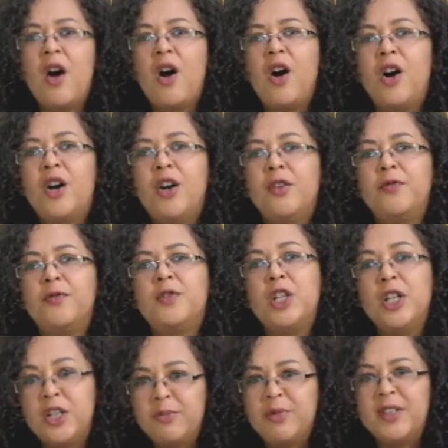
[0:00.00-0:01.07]
of
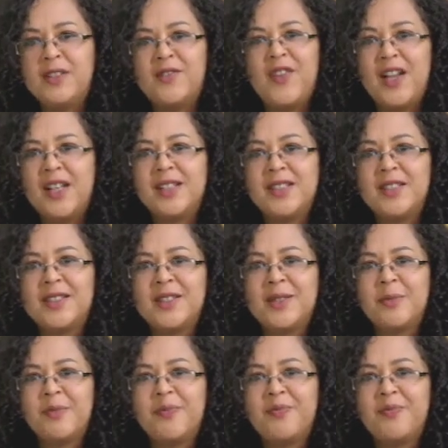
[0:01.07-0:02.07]
gender-based violence.